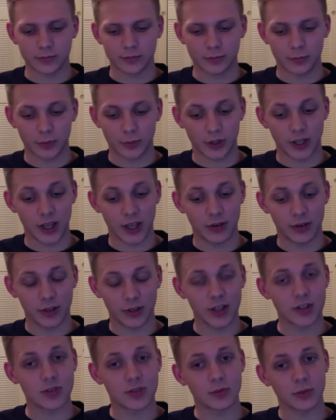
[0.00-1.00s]
But that
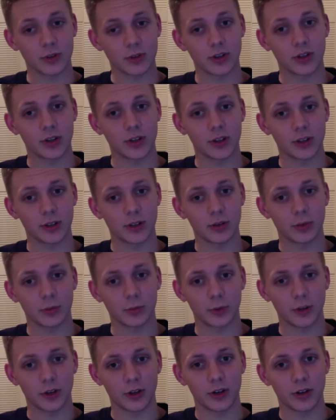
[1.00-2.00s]
gets really
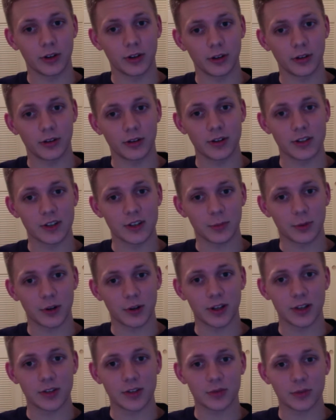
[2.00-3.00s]
weird because everybody
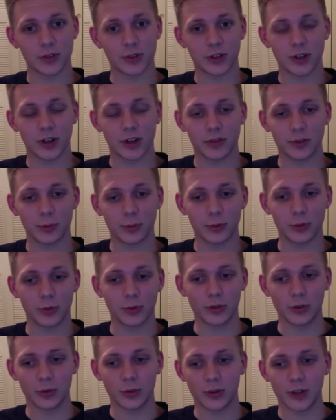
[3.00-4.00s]
gets really comfortable
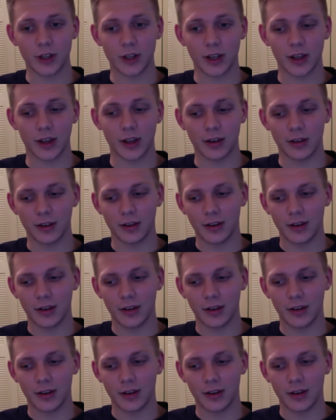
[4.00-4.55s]
doing that,